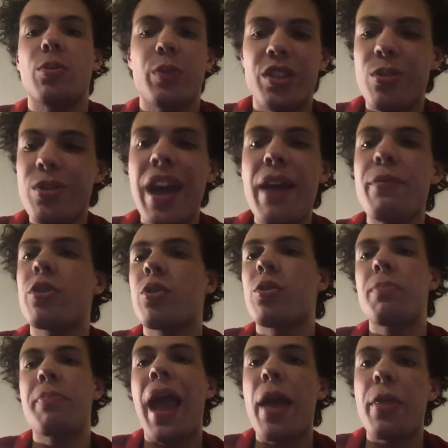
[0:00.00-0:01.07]
We don't have our
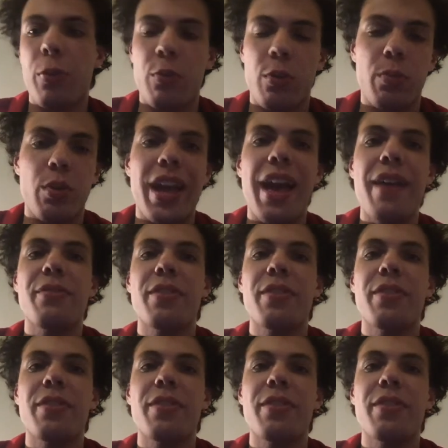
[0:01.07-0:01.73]
own bathroom. We have